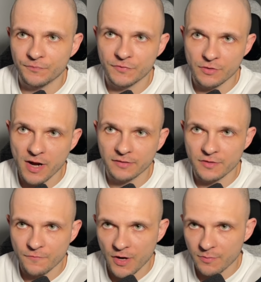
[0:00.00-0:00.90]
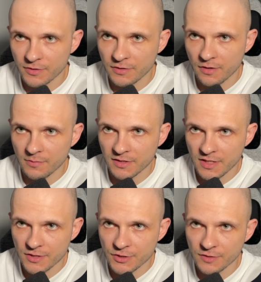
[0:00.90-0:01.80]
React 3 Fiber
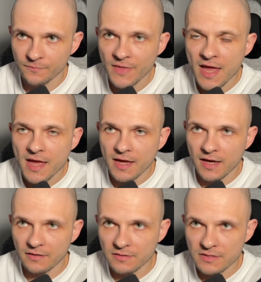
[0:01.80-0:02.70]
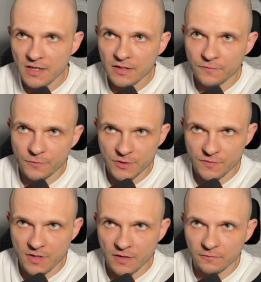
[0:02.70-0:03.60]
documentation. And inside first
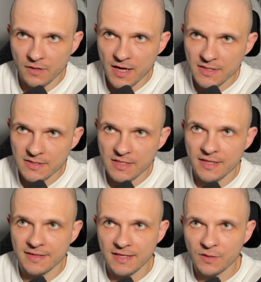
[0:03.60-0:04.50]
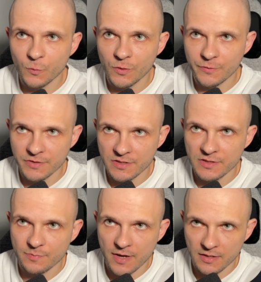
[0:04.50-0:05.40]
we have lights, and then we use
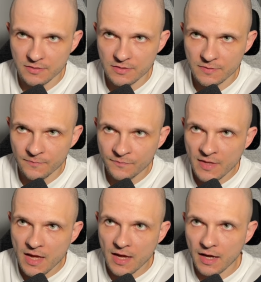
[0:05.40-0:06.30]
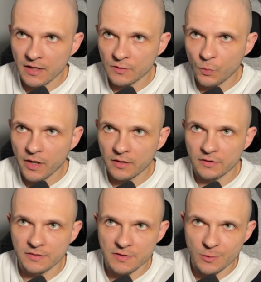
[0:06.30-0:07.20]
suspense. And while
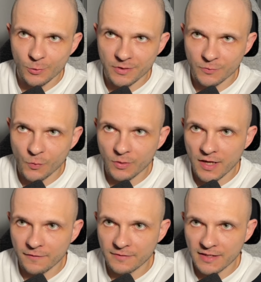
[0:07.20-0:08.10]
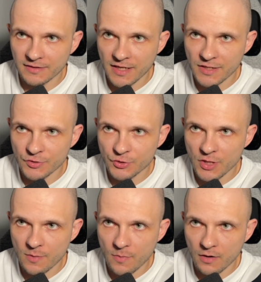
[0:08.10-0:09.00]
it is loading, we will have that
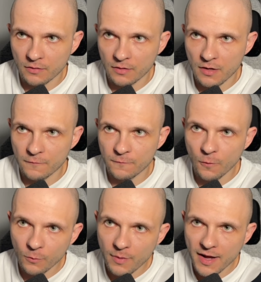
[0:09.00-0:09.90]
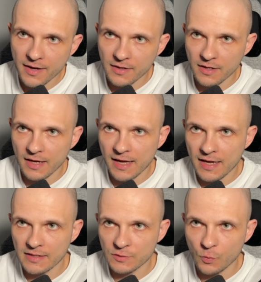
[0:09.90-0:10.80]
HTML fallback.
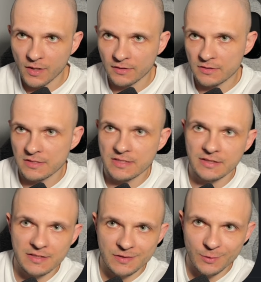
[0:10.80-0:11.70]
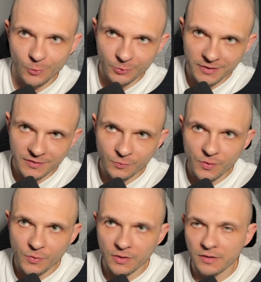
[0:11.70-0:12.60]
And once it is loaded, we
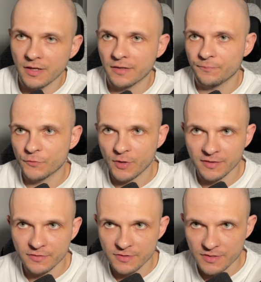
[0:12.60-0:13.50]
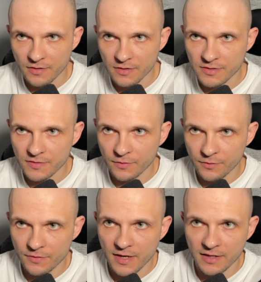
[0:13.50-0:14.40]
will render stars,
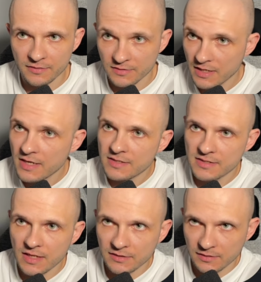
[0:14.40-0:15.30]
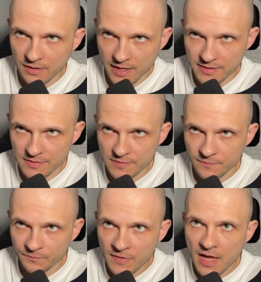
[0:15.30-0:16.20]
Earth, and satellites.
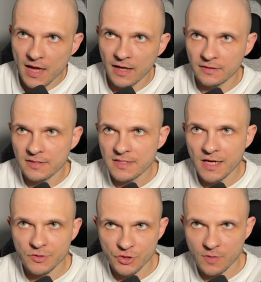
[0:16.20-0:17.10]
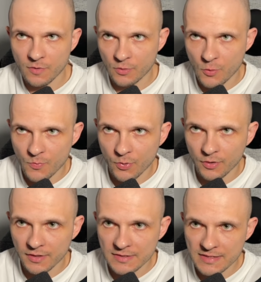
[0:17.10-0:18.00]
And this HTML
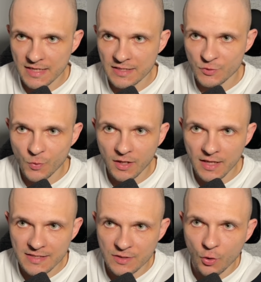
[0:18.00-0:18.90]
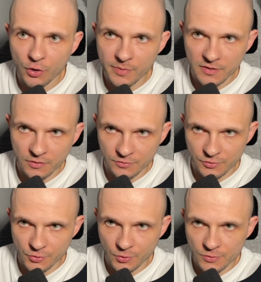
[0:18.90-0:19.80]
component, as well as orbit
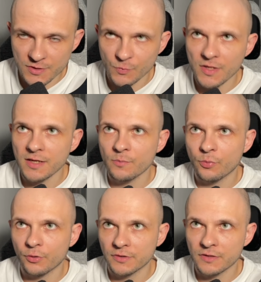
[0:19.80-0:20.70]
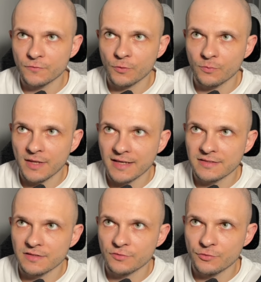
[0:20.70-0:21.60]
controls, we imported from
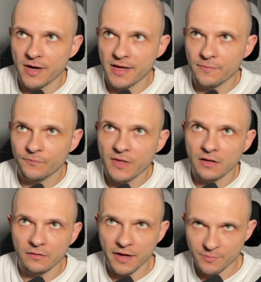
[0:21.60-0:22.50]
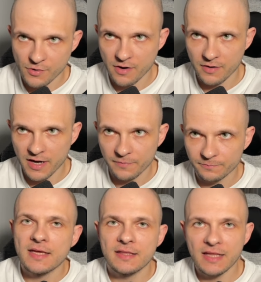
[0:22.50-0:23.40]
that Dray library.
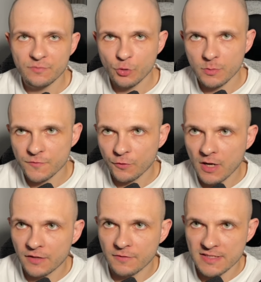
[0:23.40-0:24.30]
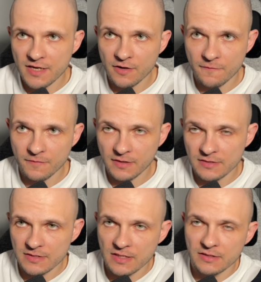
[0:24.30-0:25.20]
That props for canvas I
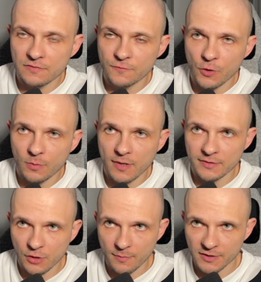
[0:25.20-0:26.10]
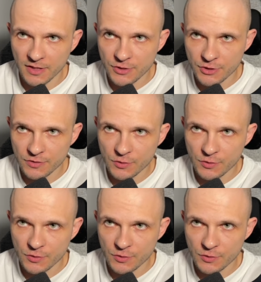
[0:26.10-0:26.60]
referenced from documentation.